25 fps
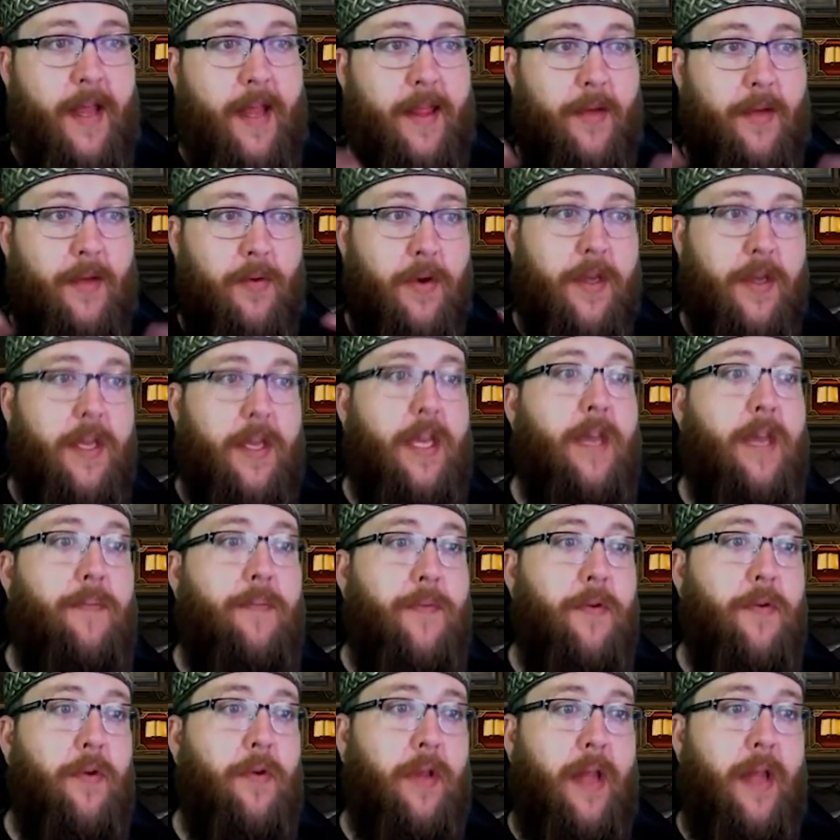that will
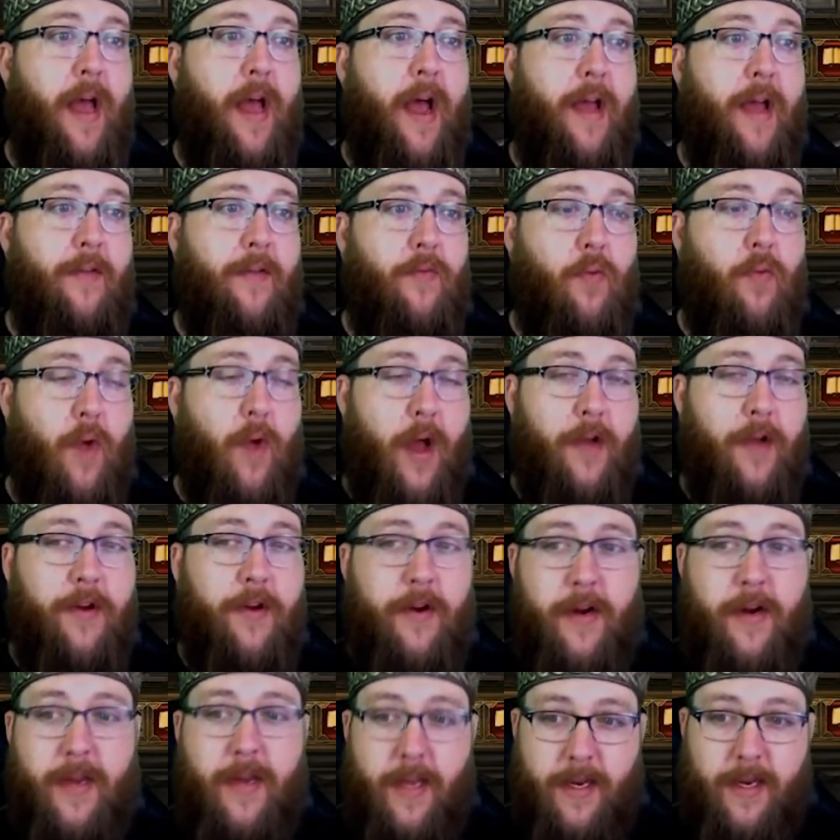keep you alive while
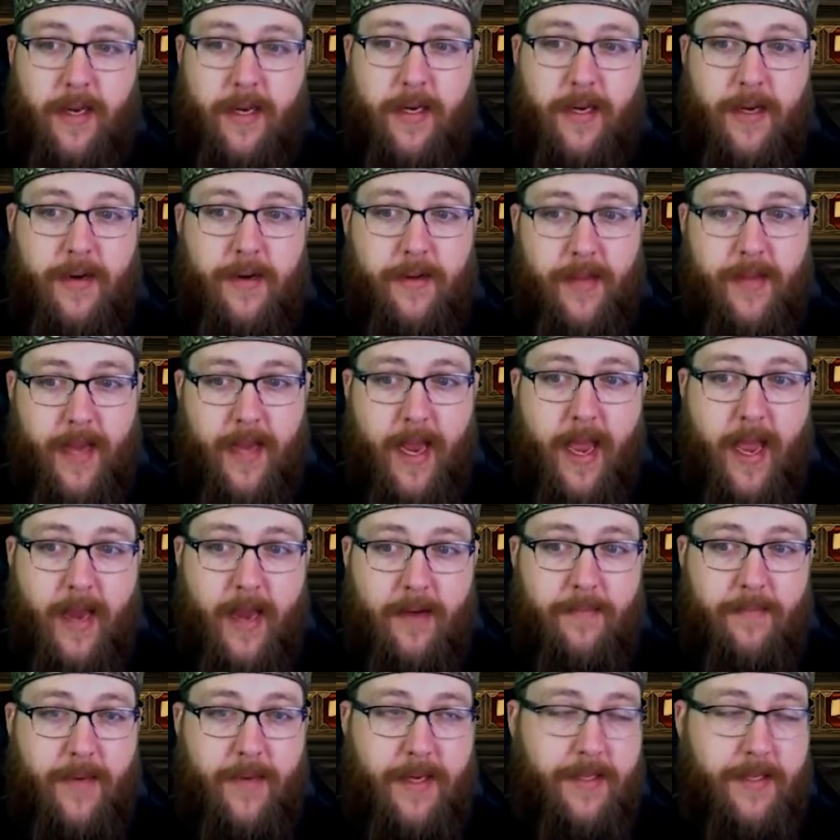you're in near the
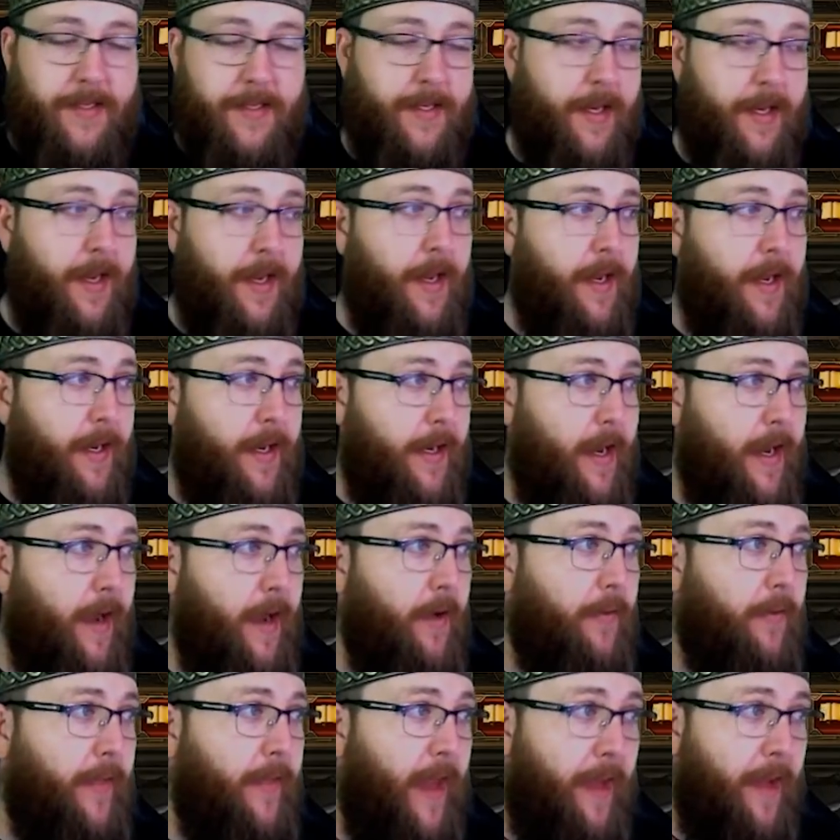enemies.
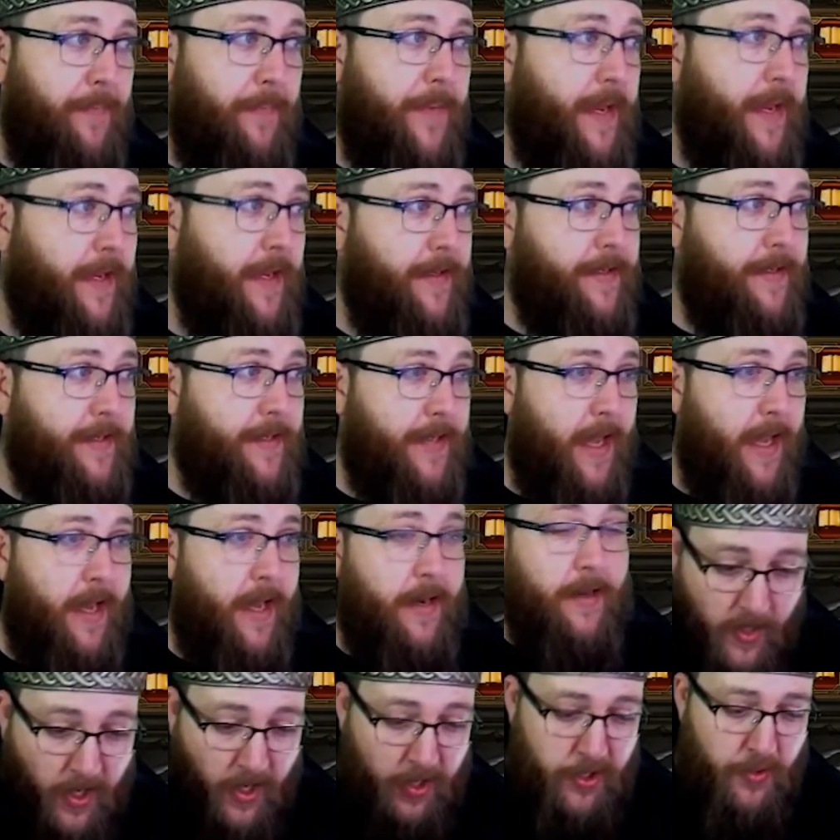Now, that being
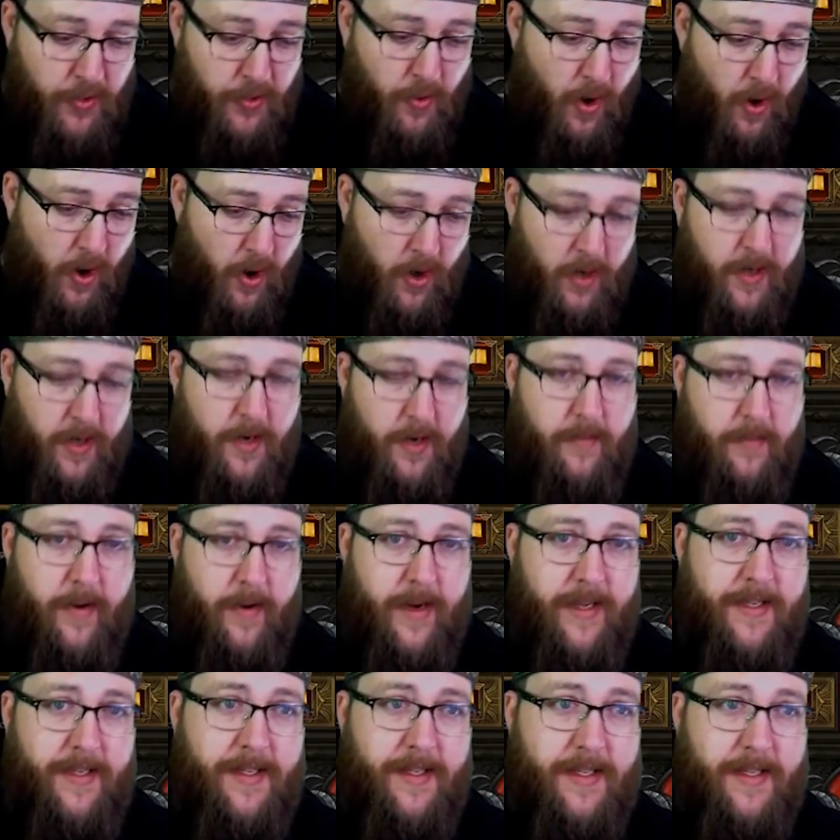said, you are going to
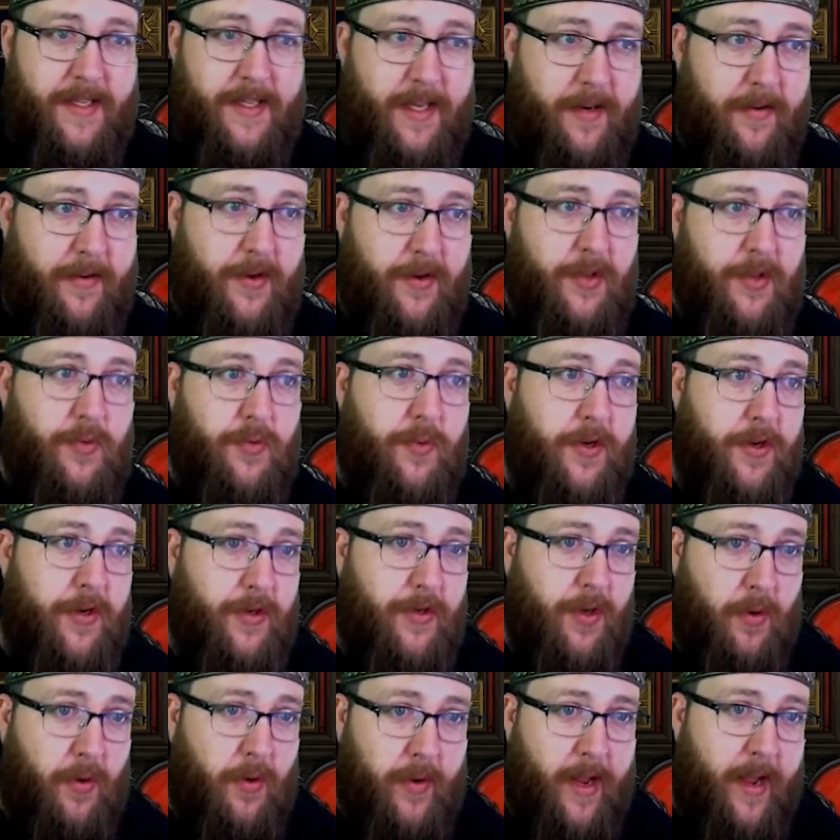run into scenarios where you
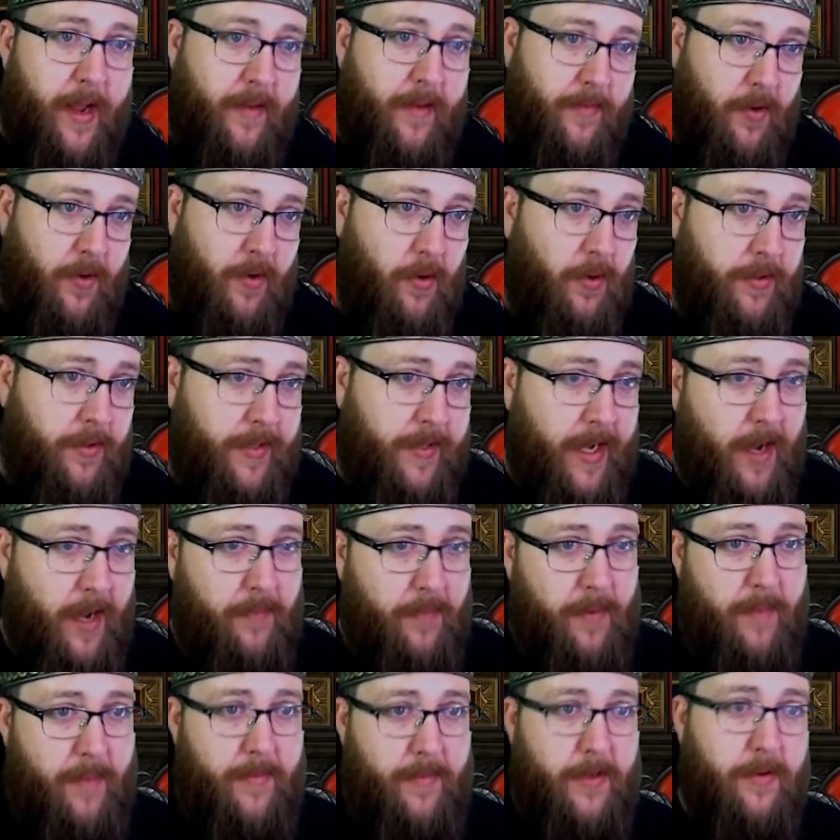don't have gold
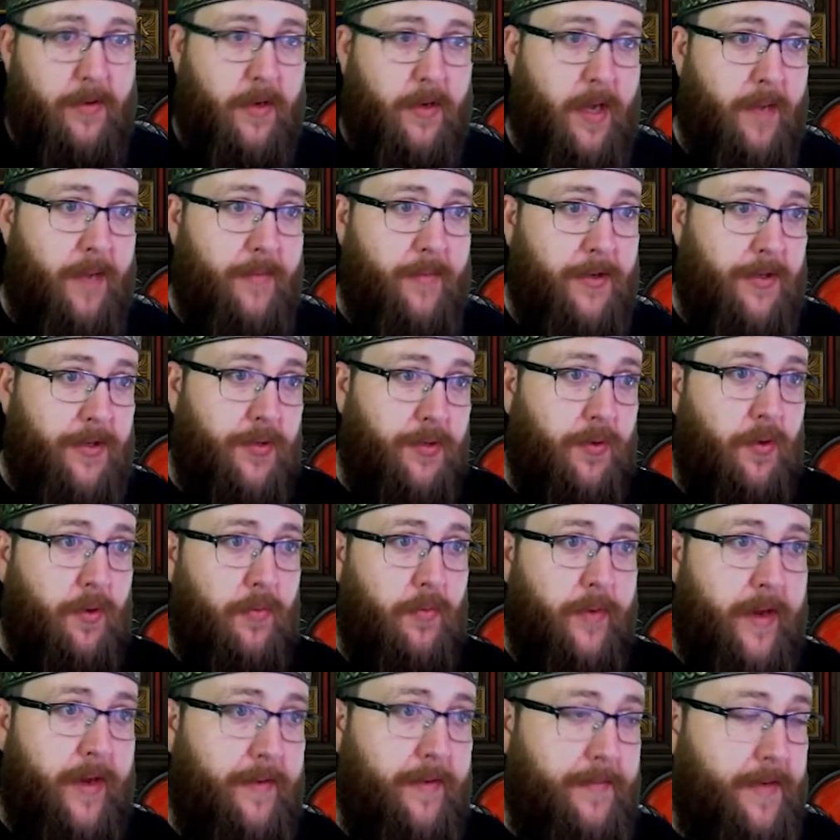down. Maybe you'll come into a
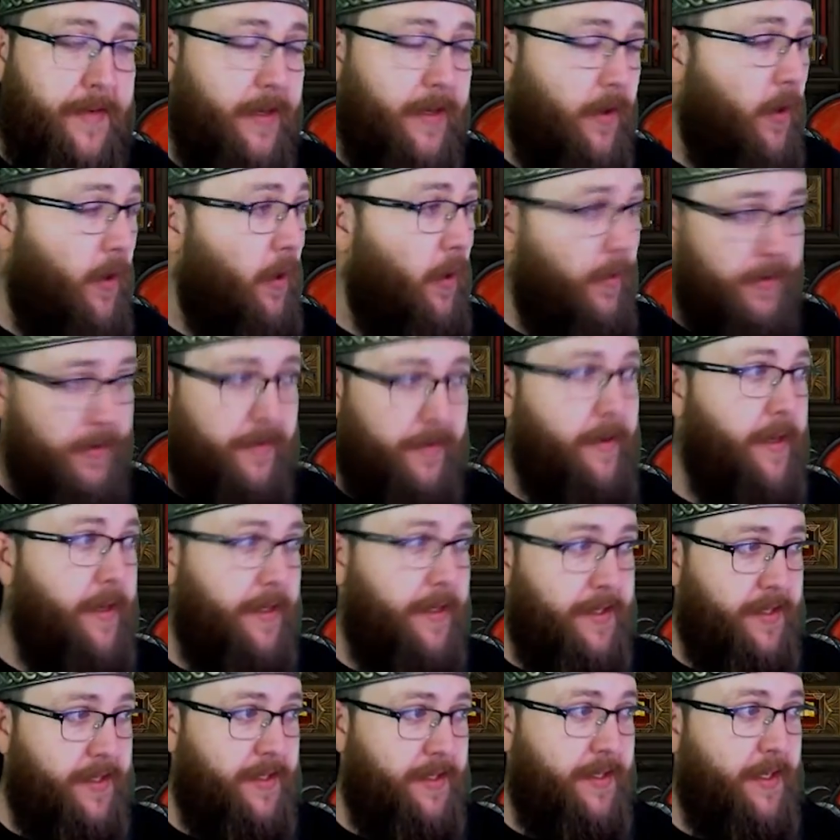rift and all there
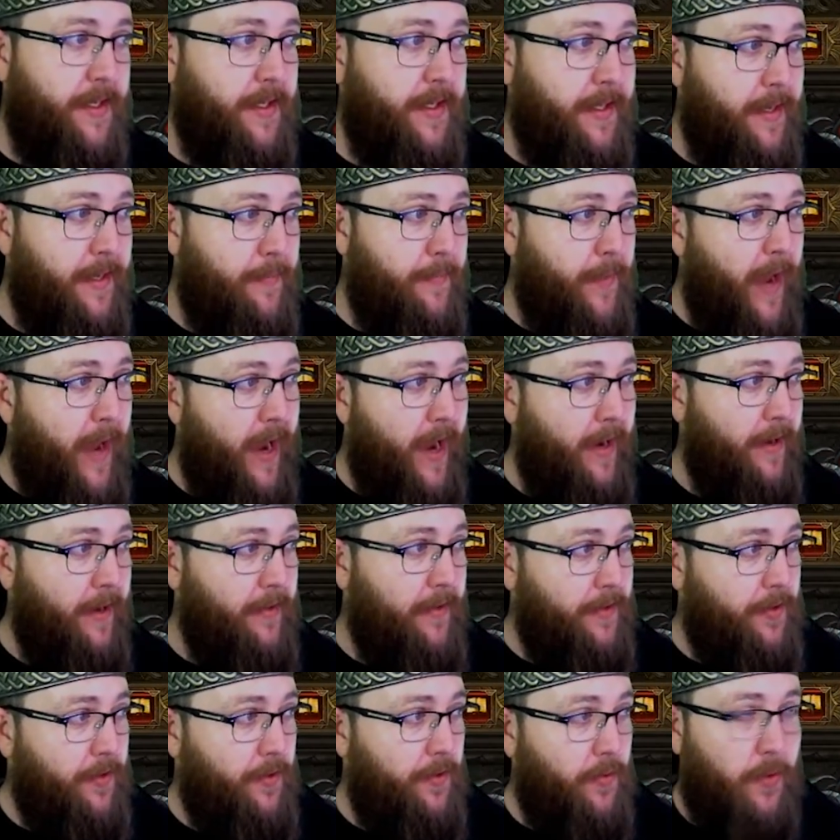is is an elite pack
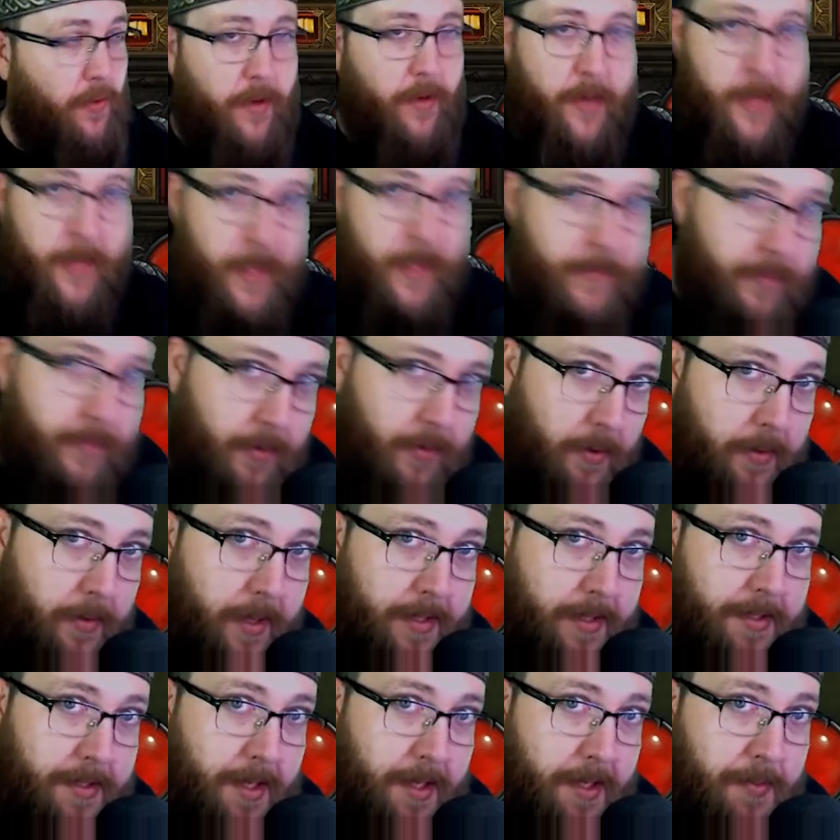at the door, even though
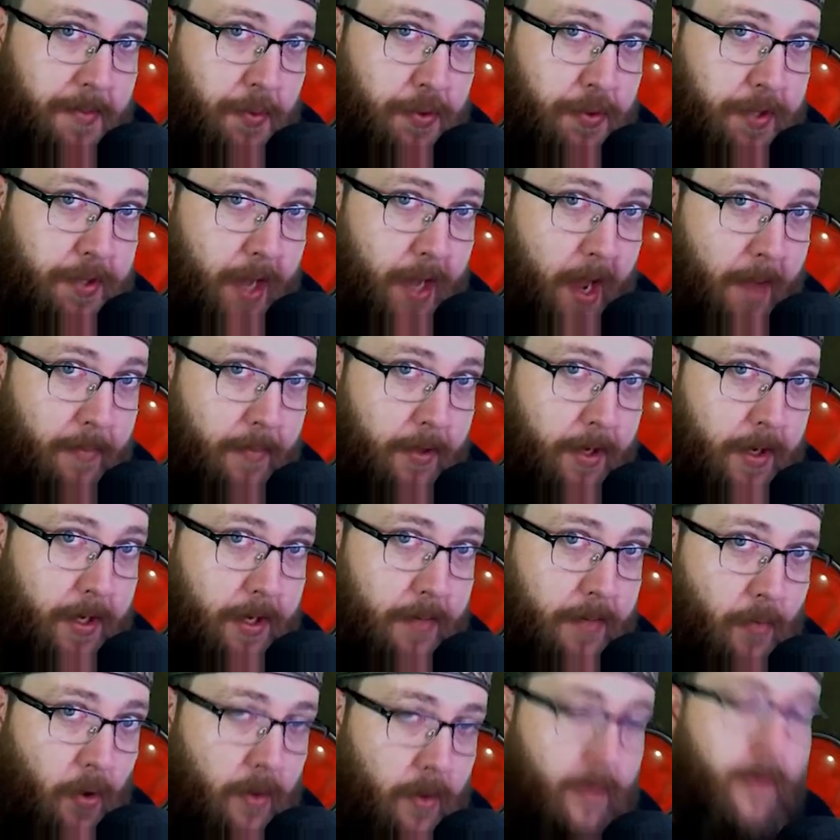that's not supposed to happen
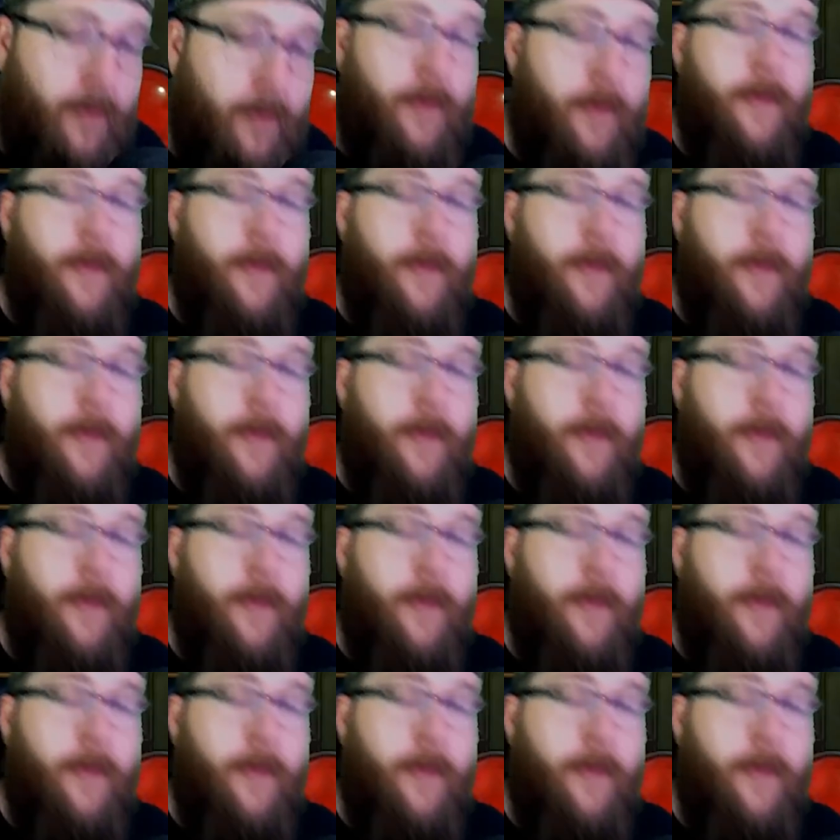anymore